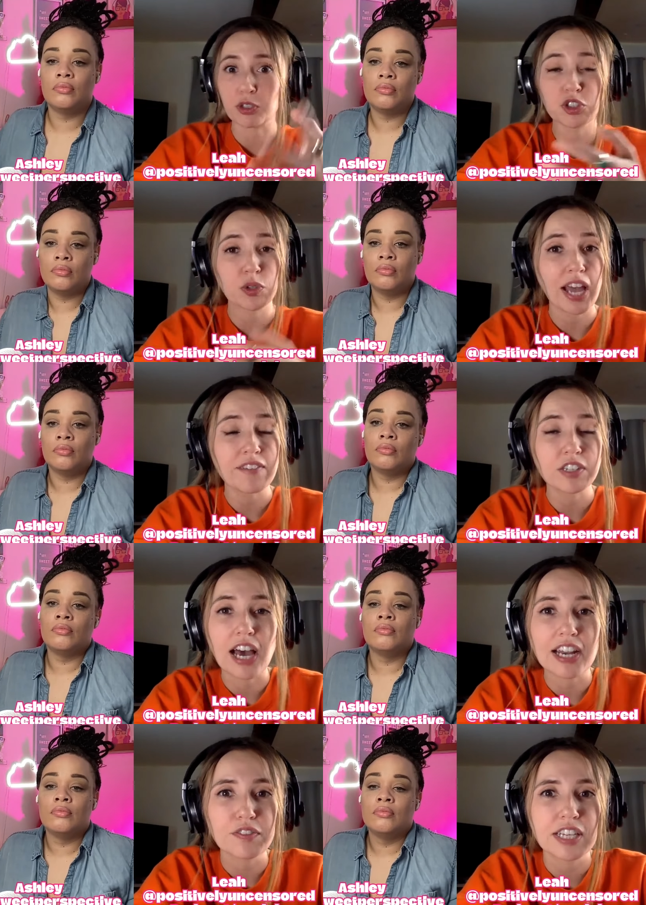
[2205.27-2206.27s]
Speaker 1: you still have a lot
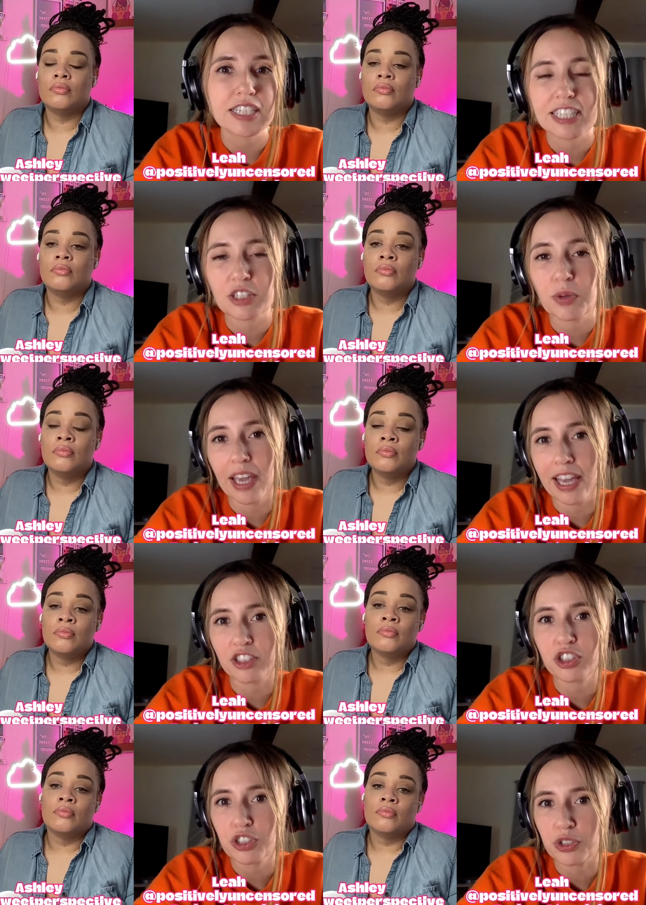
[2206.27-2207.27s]
of things that you can't
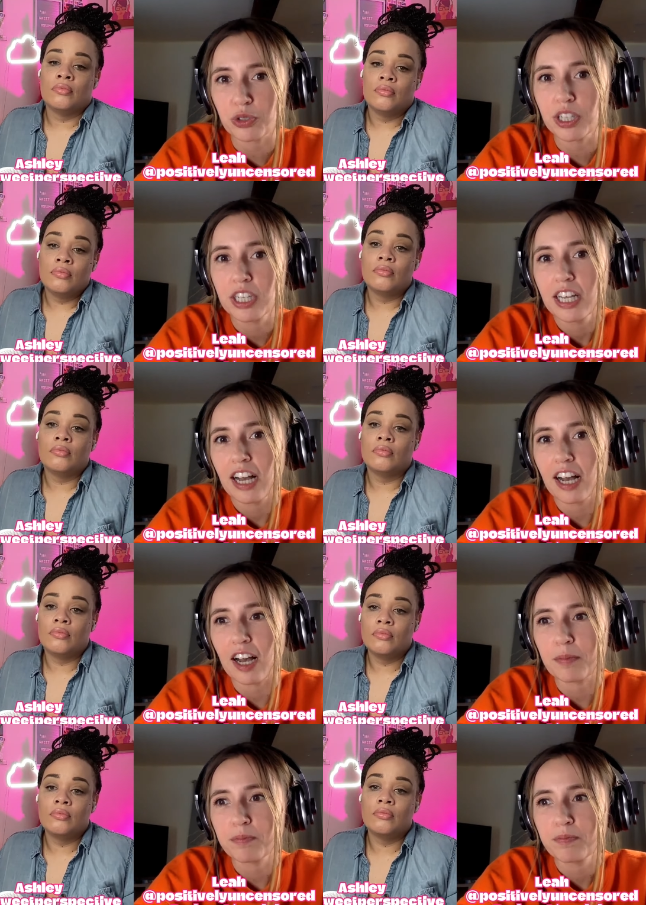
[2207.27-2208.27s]
do.
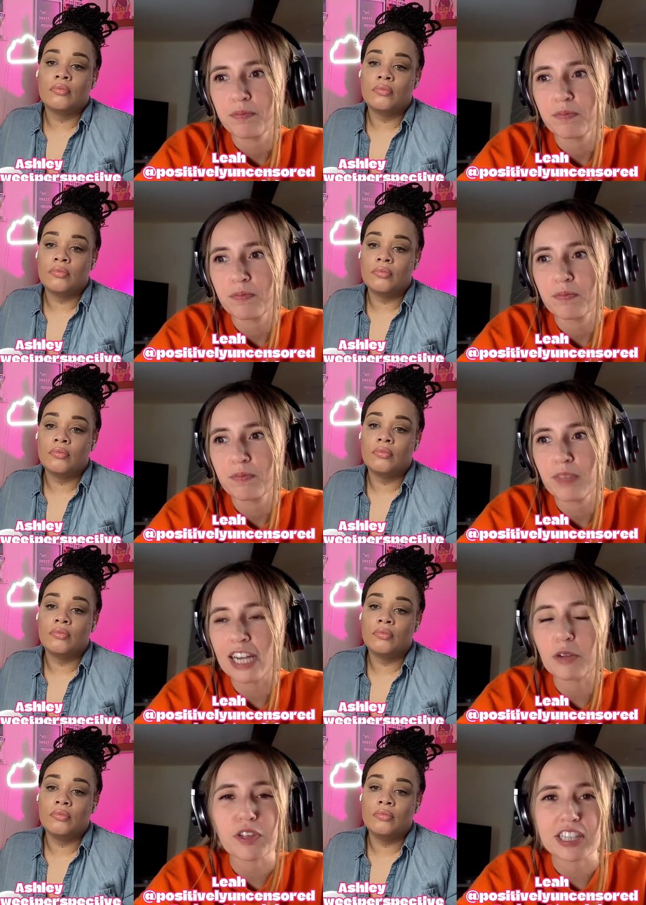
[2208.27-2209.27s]
Um I
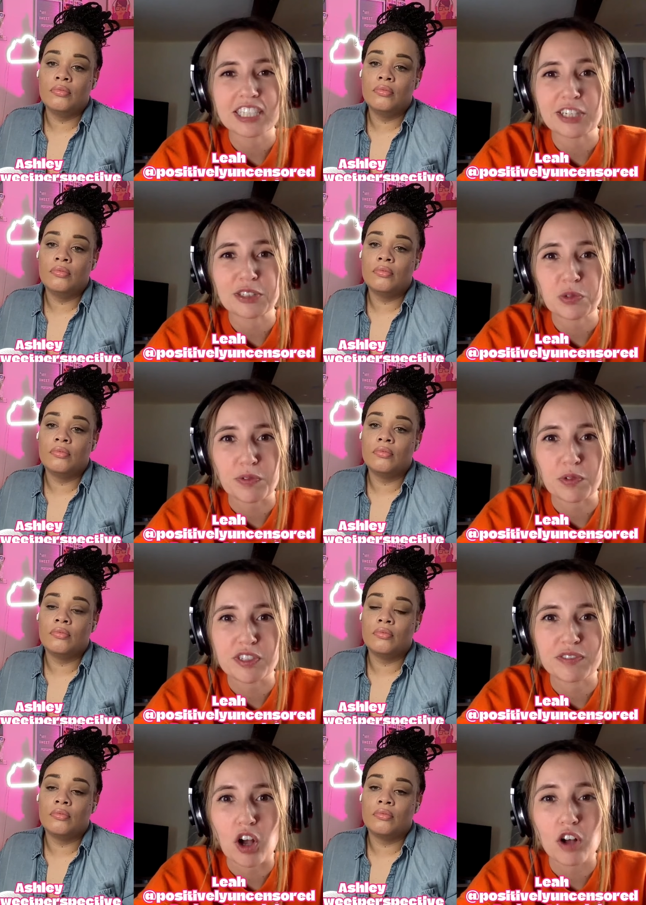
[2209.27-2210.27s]
don't think that Taylor Swift was
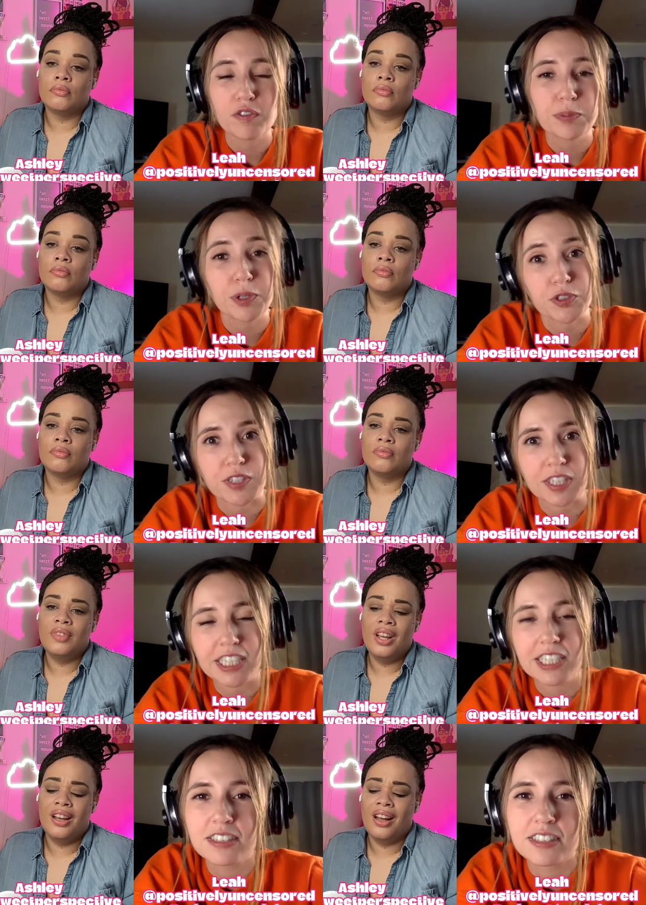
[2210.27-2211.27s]
involved
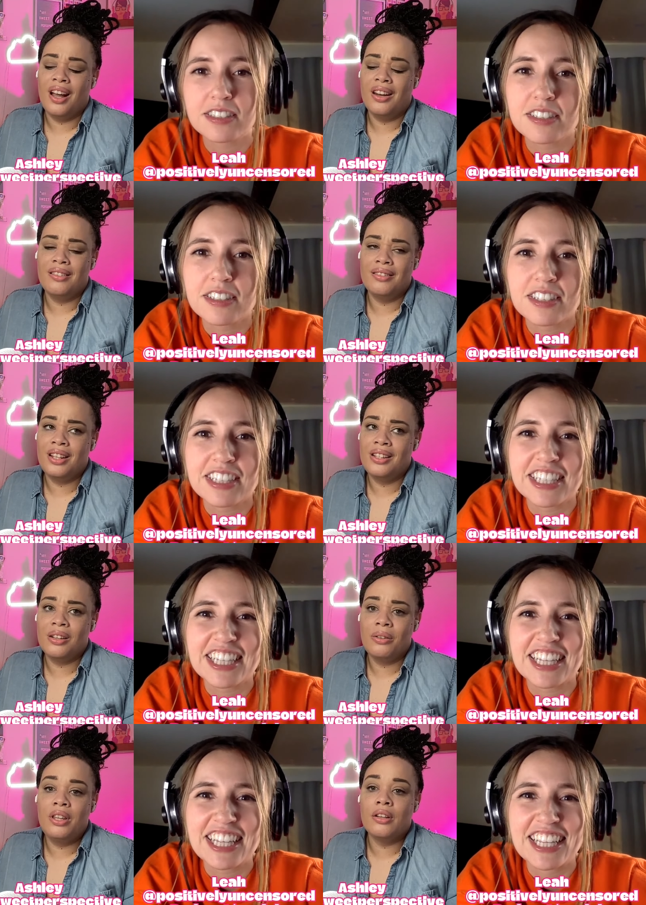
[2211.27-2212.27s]
personally.
Speaker 2: Yeah, I don't think
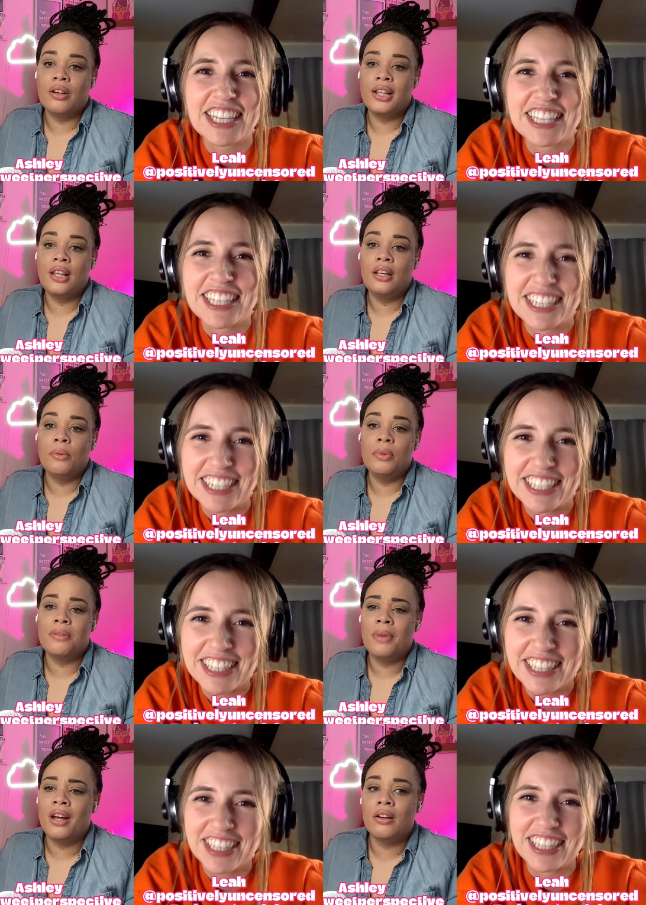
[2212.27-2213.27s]
so either. I think it
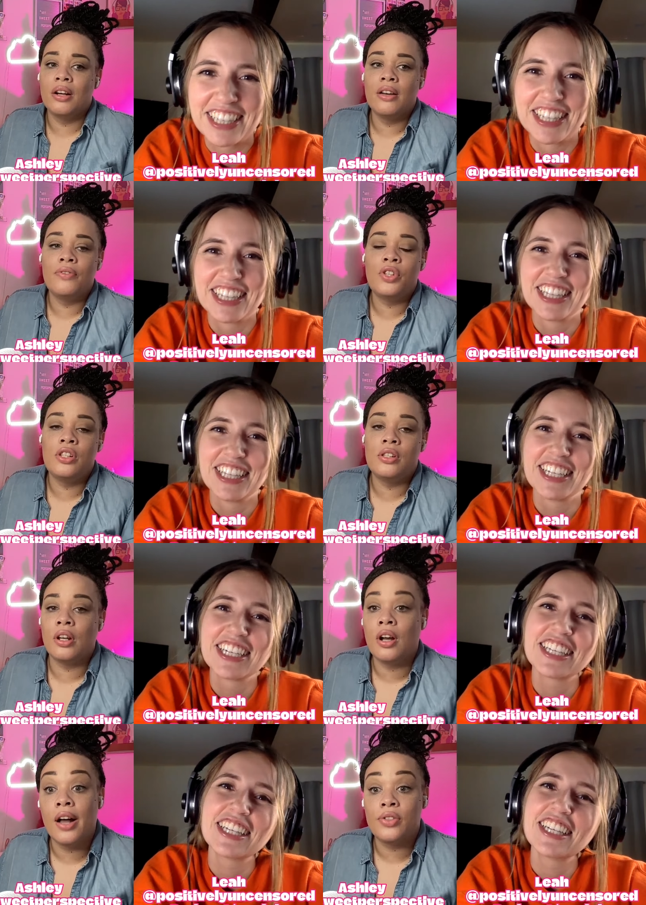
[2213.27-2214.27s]
was a matter of she's
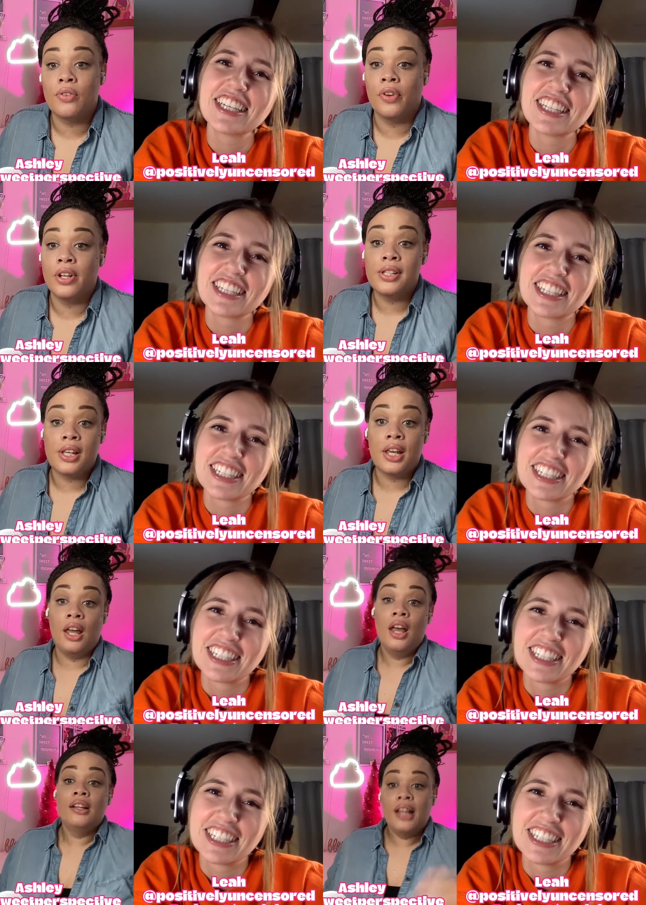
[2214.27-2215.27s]
going to cause a
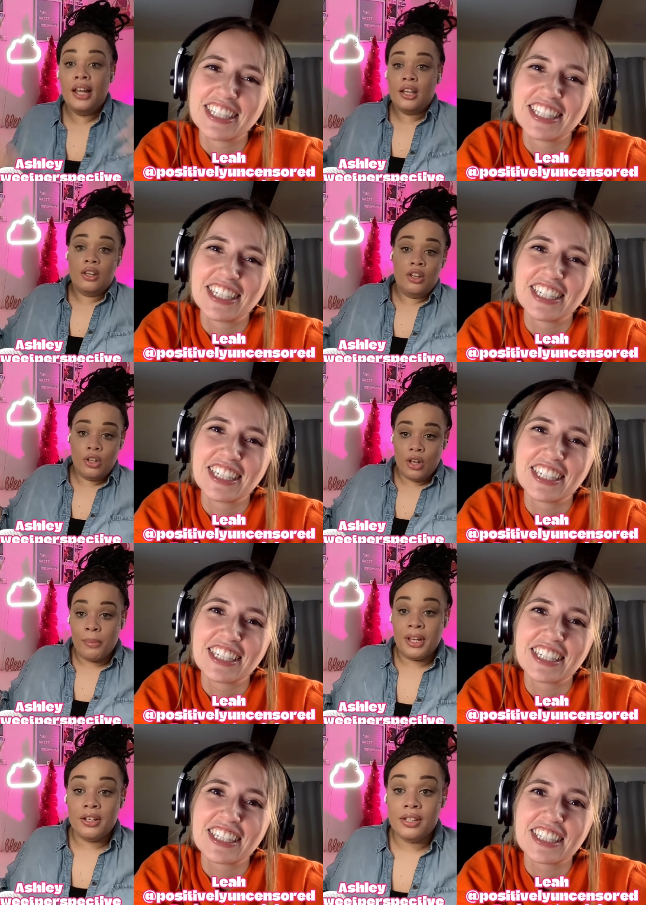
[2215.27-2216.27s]
frenzy. Like,
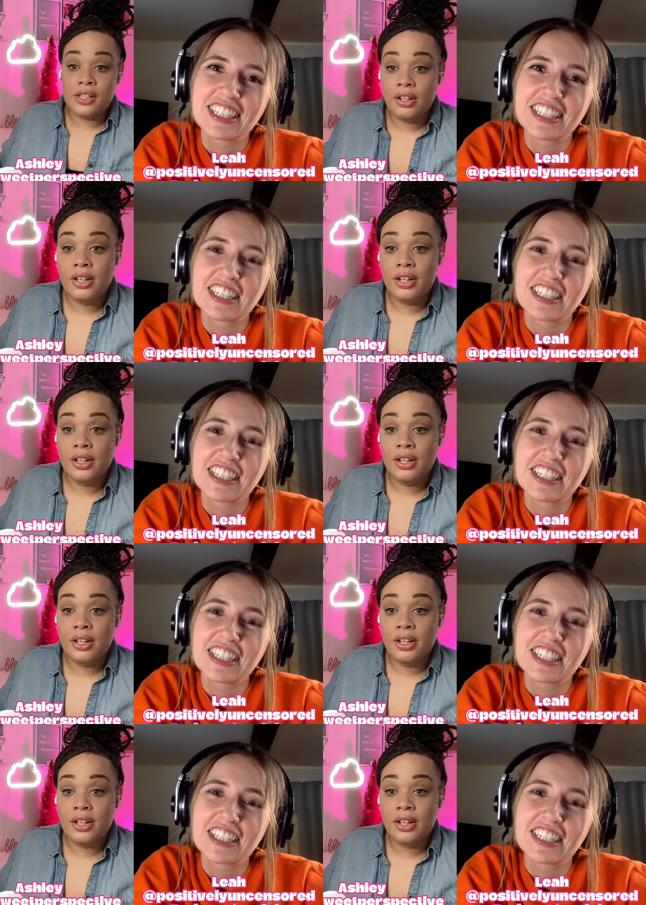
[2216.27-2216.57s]
I mean,